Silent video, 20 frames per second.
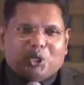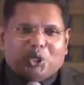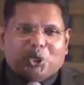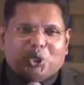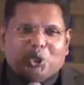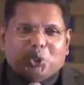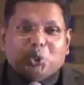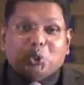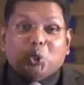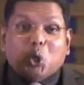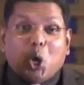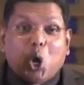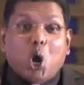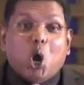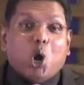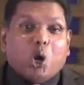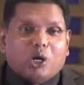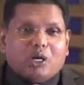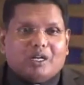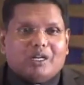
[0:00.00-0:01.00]
You
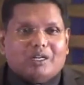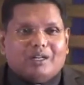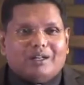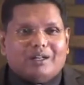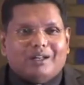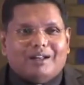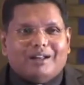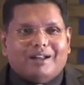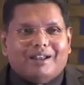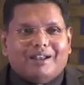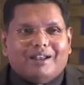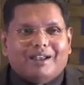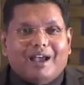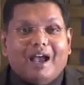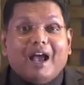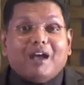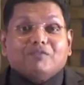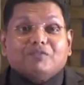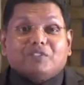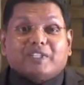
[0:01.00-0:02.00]
all
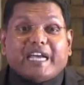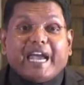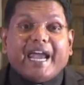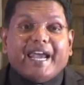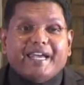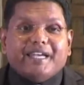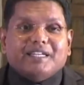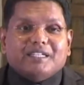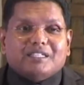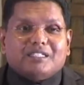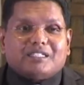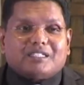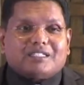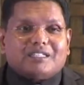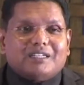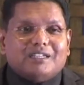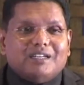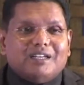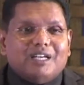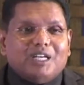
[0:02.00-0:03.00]
have gained
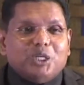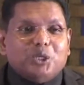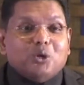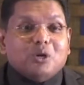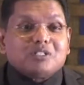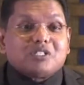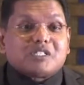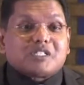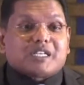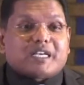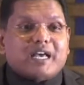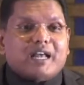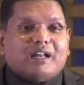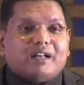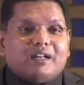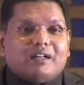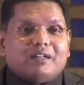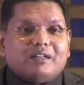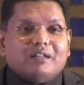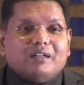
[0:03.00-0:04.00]
your skill
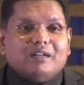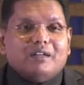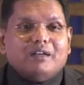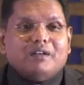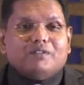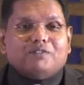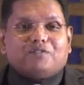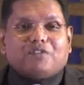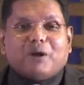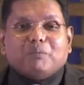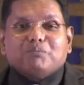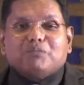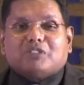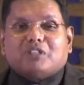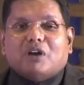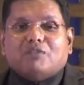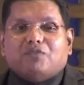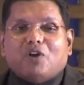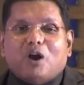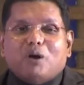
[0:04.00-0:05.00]
from
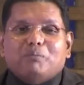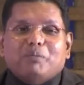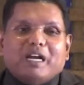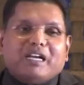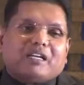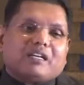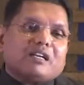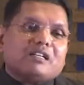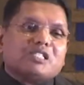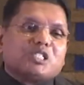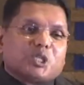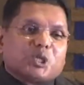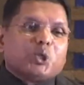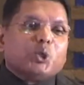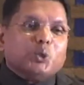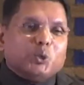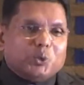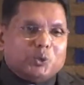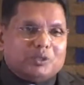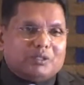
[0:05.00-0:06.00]
Davao Medical
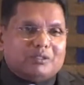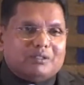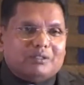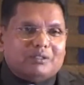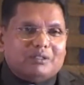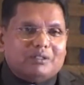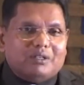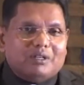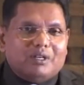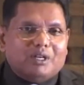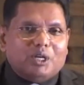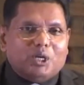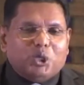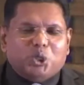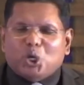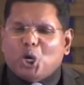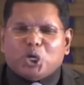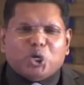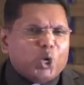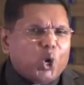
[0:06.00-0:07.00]
School.
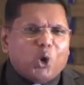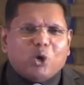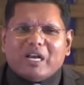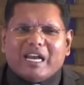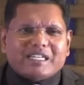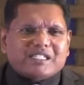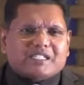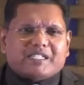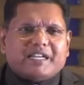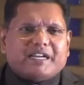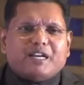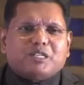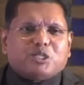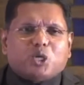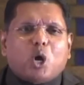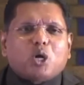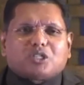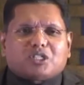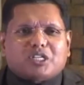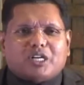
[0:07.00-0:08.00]
You're no lesser a
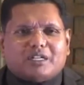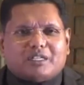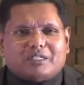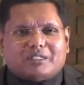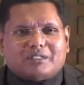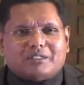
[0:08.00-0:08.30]
doctor.